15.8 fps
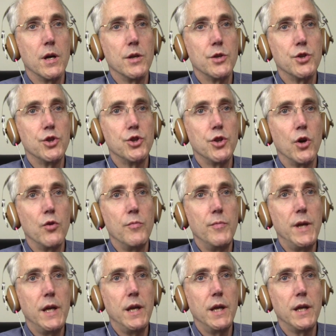Show
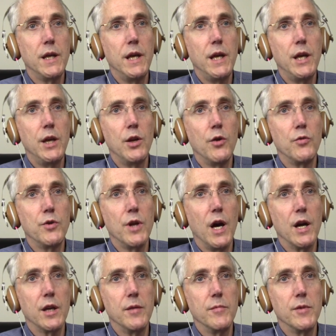me Keynote
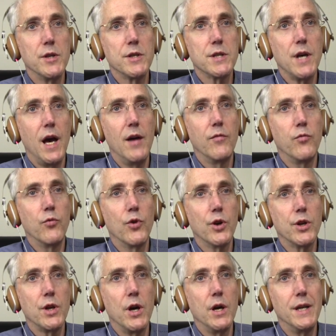documents I've
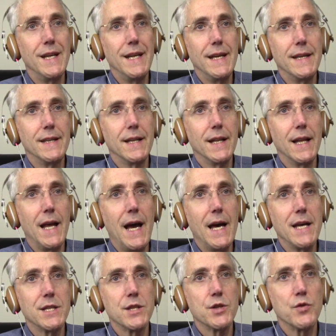worked on in the
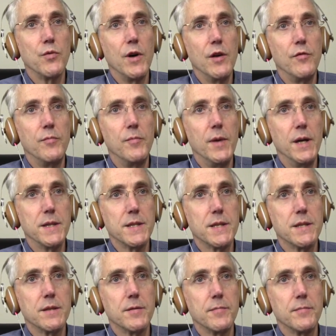last 12
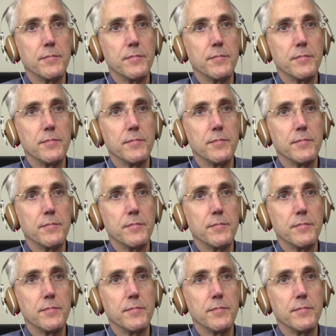months.